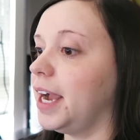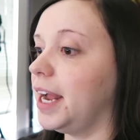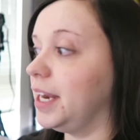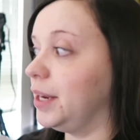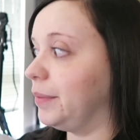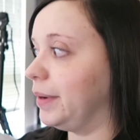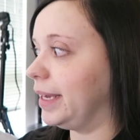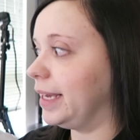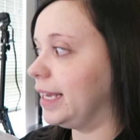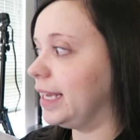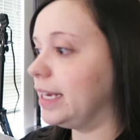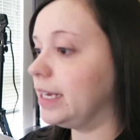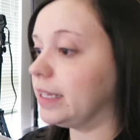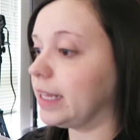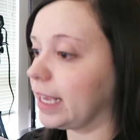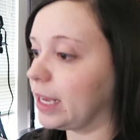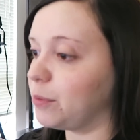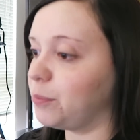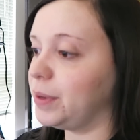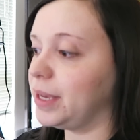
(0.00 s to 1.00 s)
Anyway, in
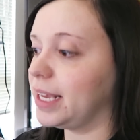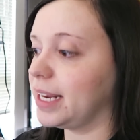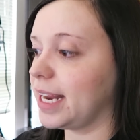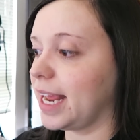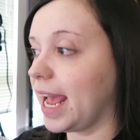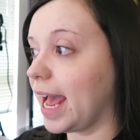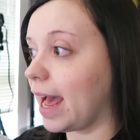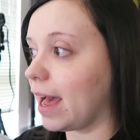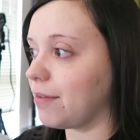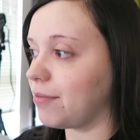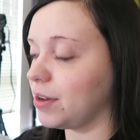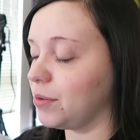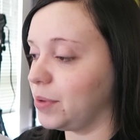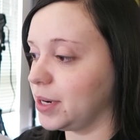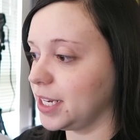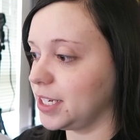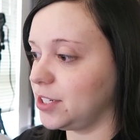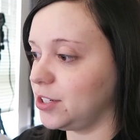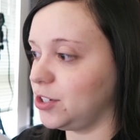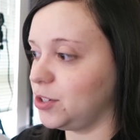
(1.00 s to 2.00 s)
like a week and a half, I
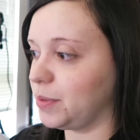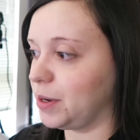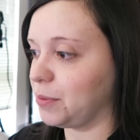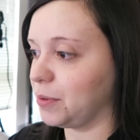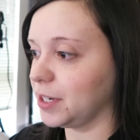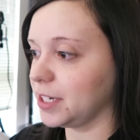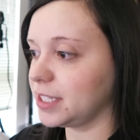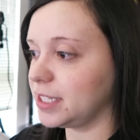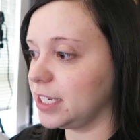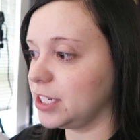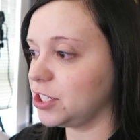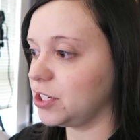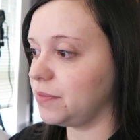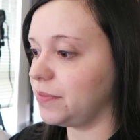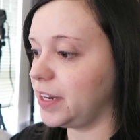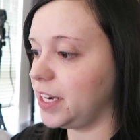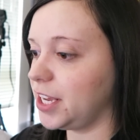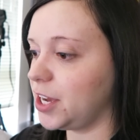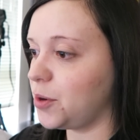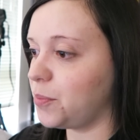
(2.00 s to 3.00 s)
wanted to do my
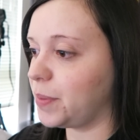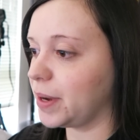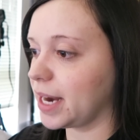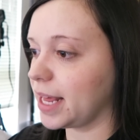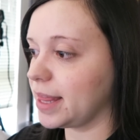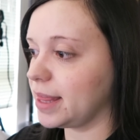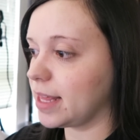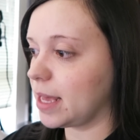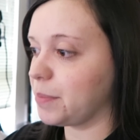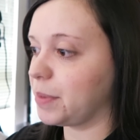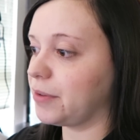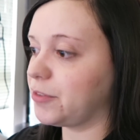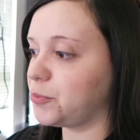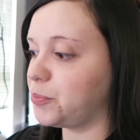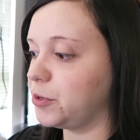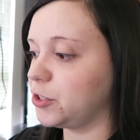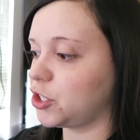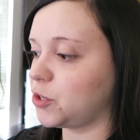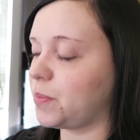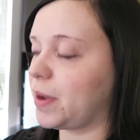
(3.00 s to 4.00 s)
workstation video, but I'm gonna have to
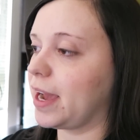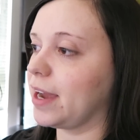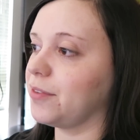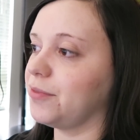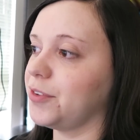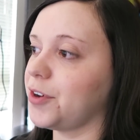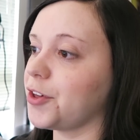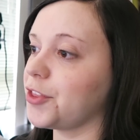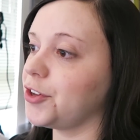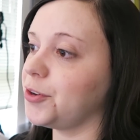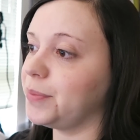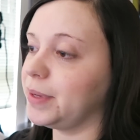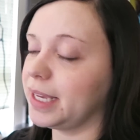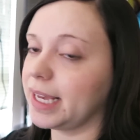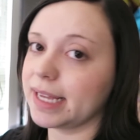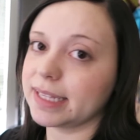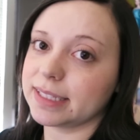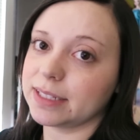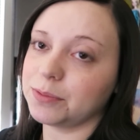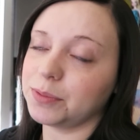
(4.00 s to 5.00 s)
push it back further
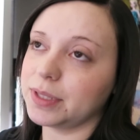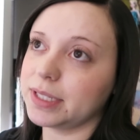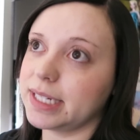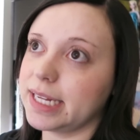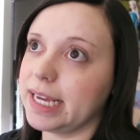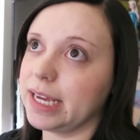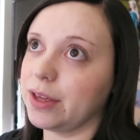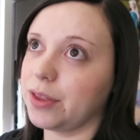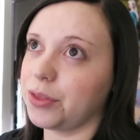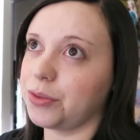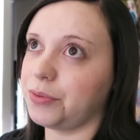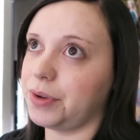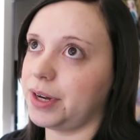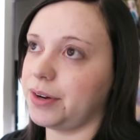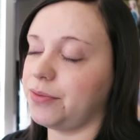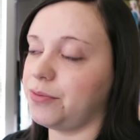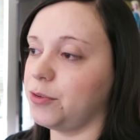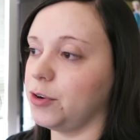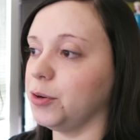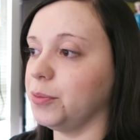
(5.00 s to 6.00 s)
because it will take 3
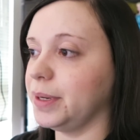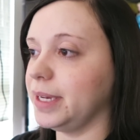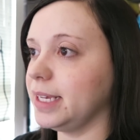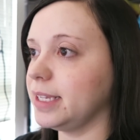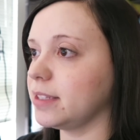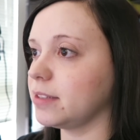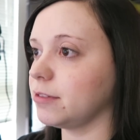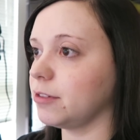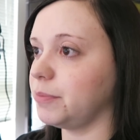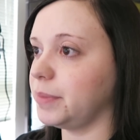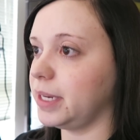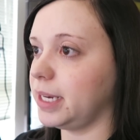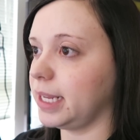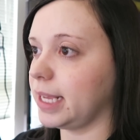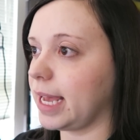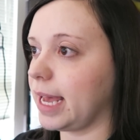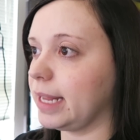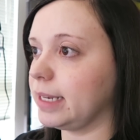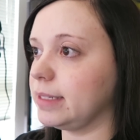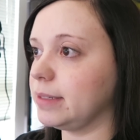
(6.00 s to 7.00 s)
to 4 weeks for me to
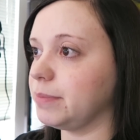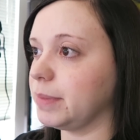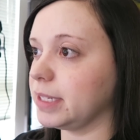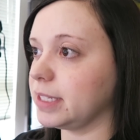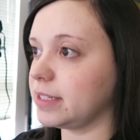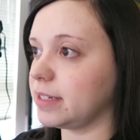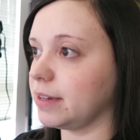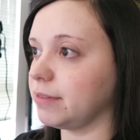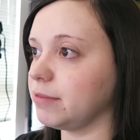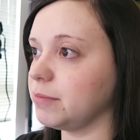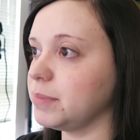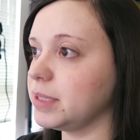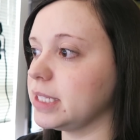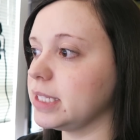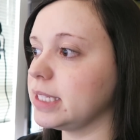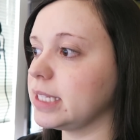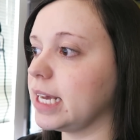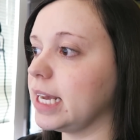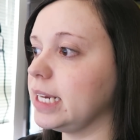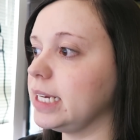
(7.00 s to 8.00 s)
get to my stuff from
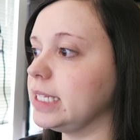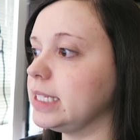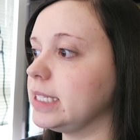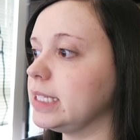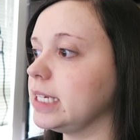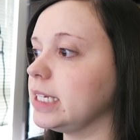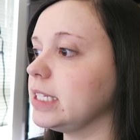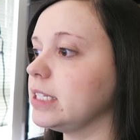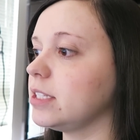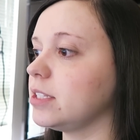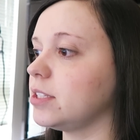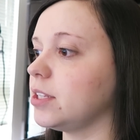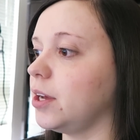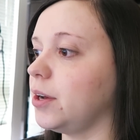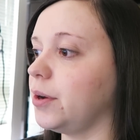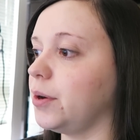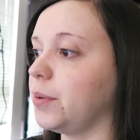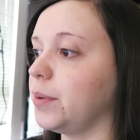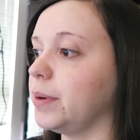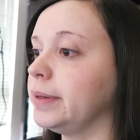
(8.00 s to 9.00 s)
Society6,
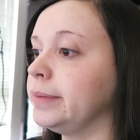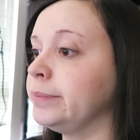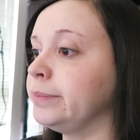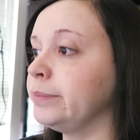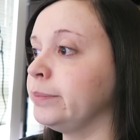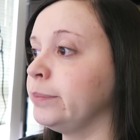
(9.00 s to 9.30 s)
so...